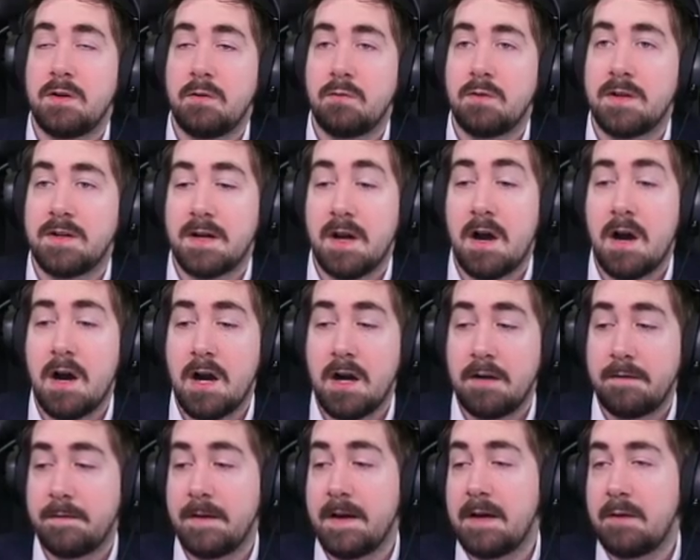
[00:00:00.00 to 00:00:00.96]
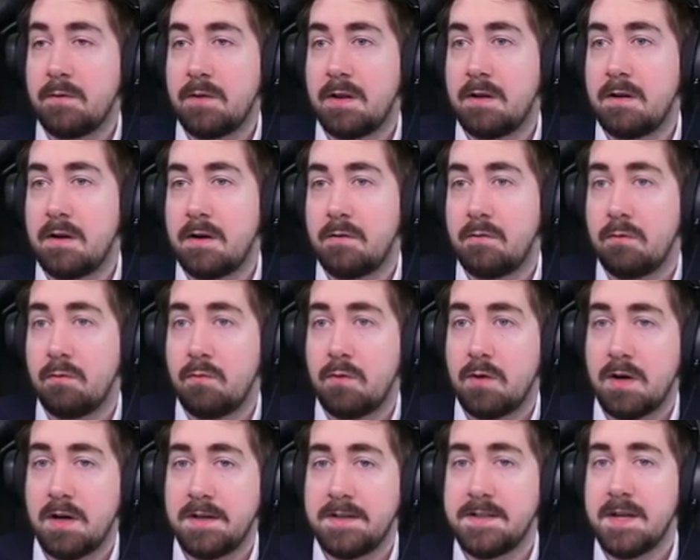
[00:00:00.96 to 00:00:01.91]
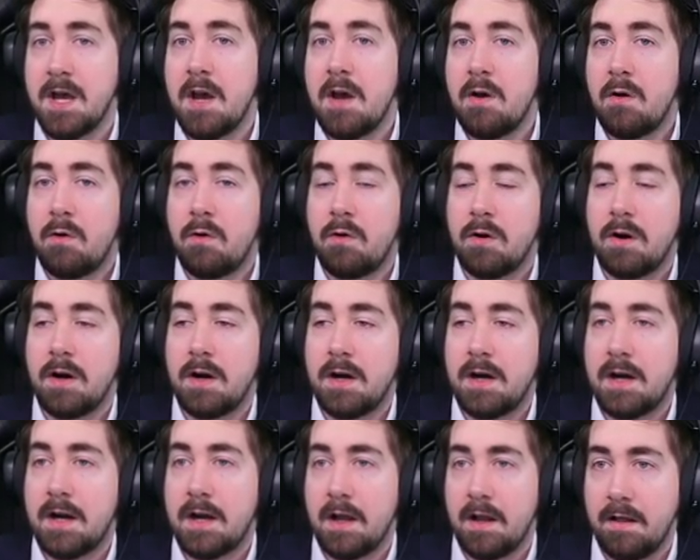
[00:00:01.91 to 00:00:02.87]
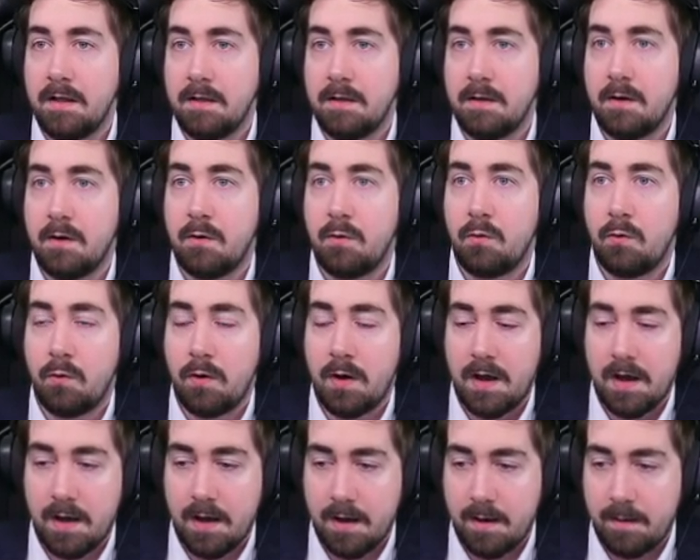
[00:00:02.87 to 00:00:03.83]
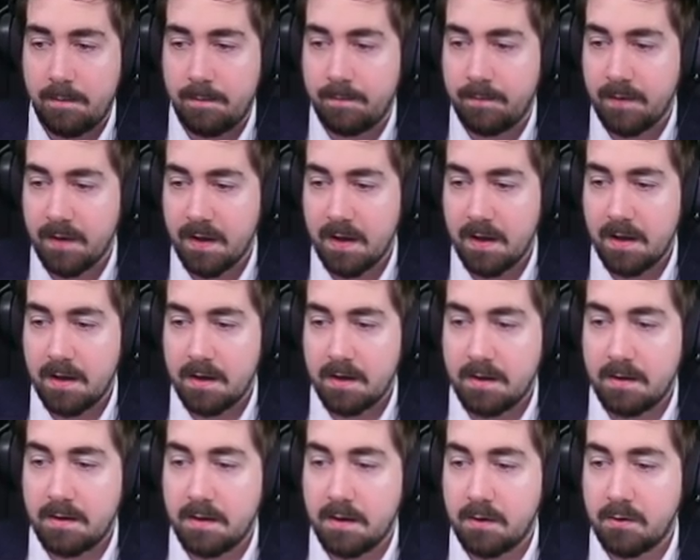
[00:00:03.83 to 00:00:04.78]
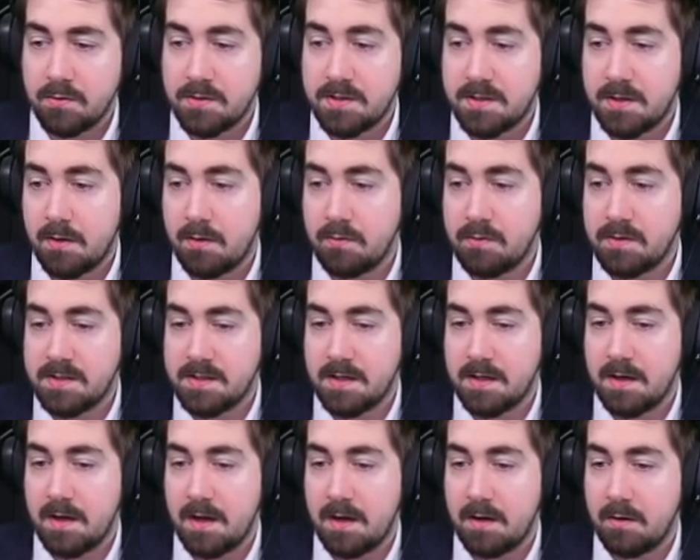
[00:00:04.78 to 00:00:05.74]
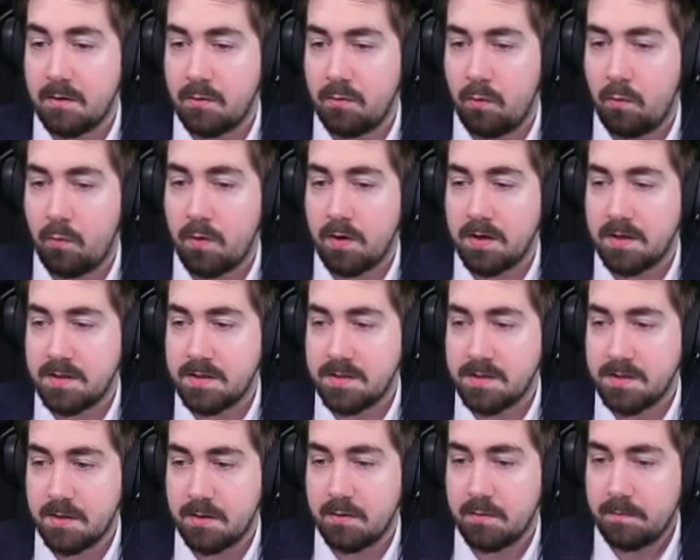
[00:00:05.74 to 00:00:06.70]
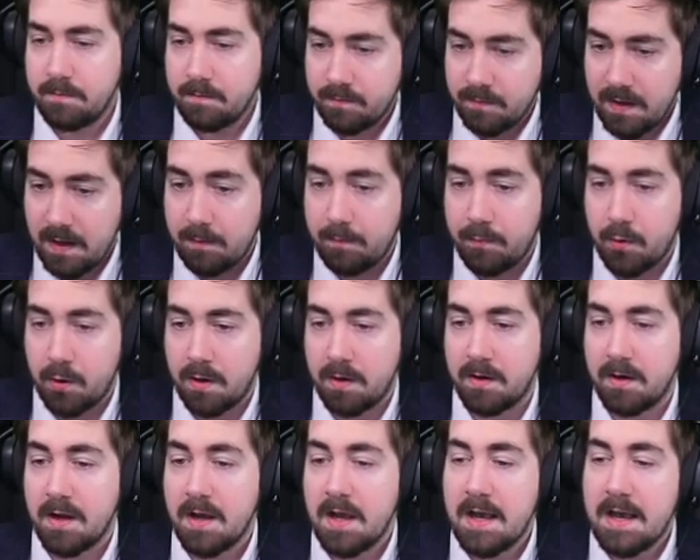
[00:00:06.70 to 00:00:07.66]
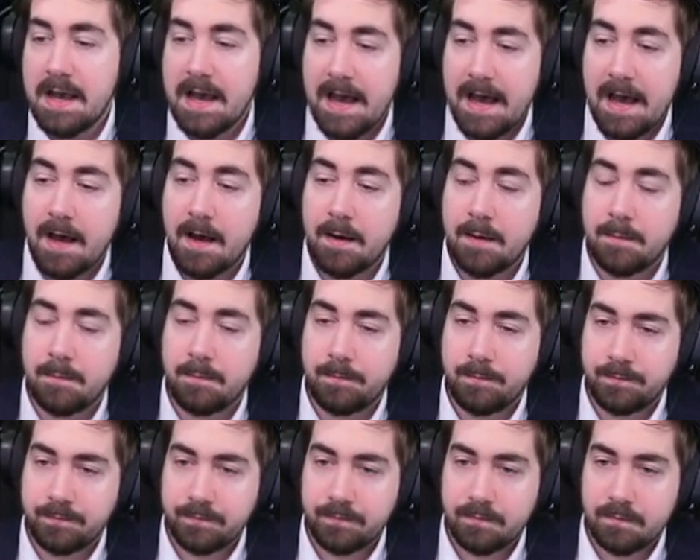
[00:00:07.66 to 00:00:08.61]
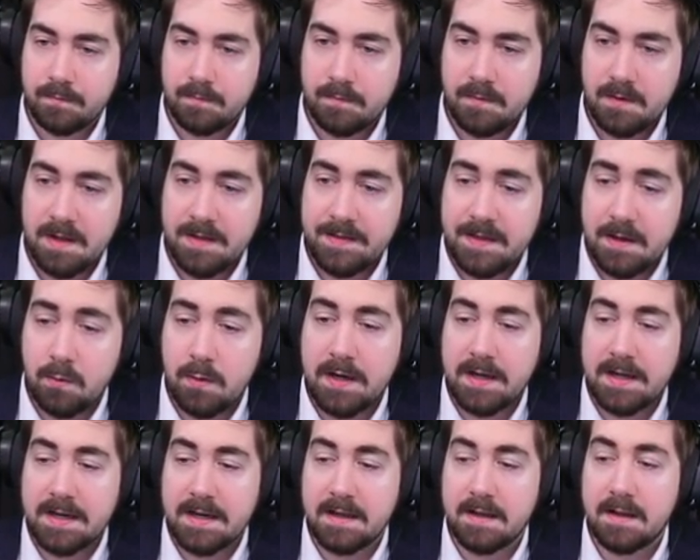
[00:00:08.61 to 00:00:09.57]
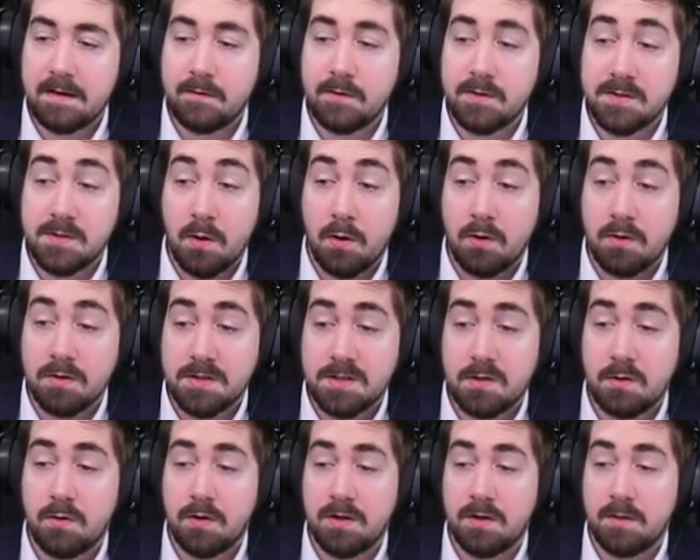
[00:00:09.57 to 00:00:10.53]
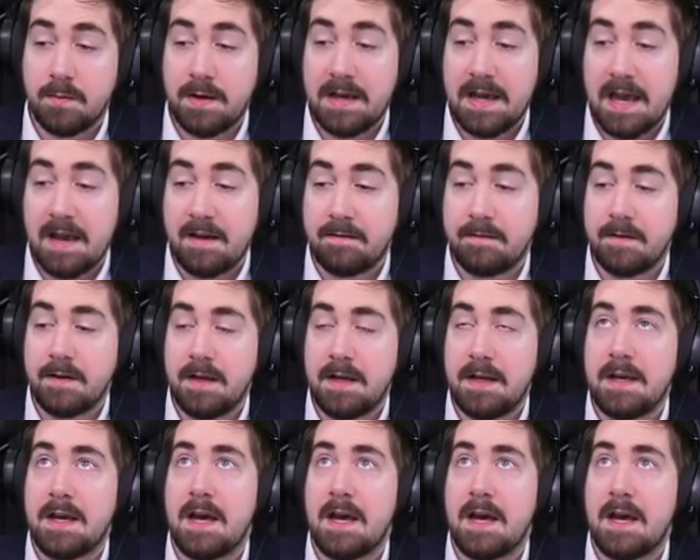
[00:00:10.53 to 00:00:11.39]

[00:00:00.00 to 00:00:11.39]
you want a hard fight with a lot of rewards or low stones and low rewards. So important. The Awakening level is also going to make every